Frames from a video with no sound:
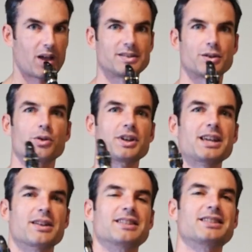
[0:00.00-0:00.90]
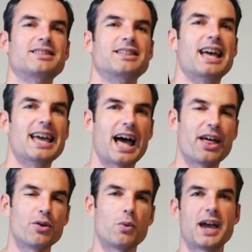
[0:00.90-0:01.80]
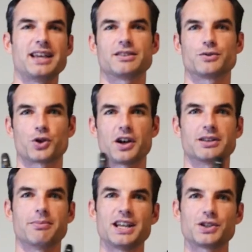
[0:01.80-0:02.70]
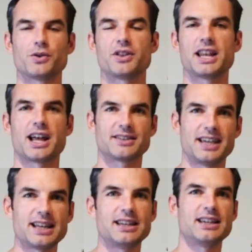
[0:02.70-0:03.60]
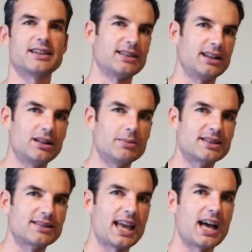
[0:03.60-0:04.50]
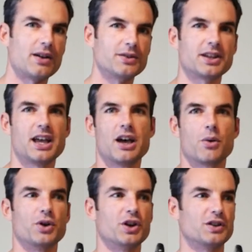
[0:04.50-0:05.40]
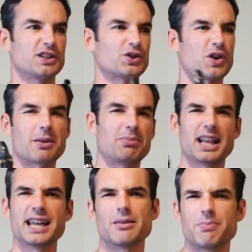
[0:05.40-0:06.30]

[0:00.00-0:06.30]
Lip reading: So again, it's just other ways of trying to make sure that our technique is a little bit sound. We're not just trying to play the